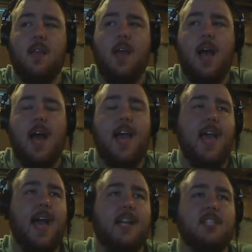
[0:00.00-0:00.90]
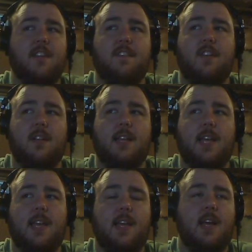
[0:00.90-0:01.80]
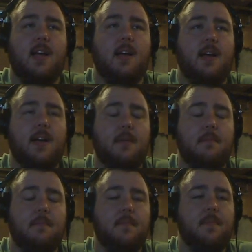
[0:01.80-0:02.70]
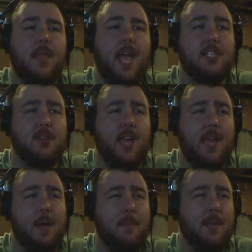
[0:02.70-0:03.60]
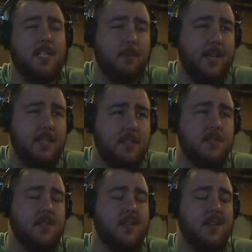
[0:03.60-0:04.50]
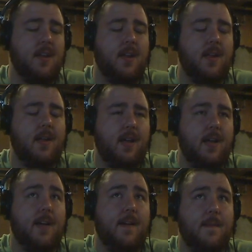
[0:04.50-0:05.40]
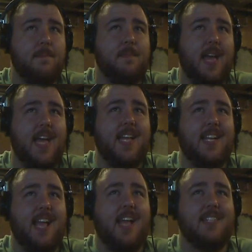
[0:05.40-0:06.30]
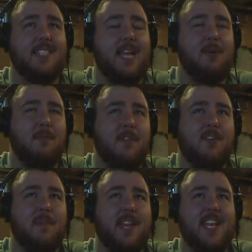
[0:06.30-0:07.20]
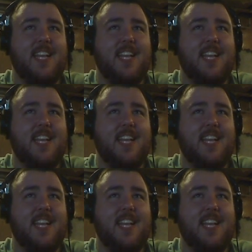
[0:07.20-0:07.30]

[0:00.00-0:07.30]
I actually feel like H2K might beat Splice. And stay with me for a minute.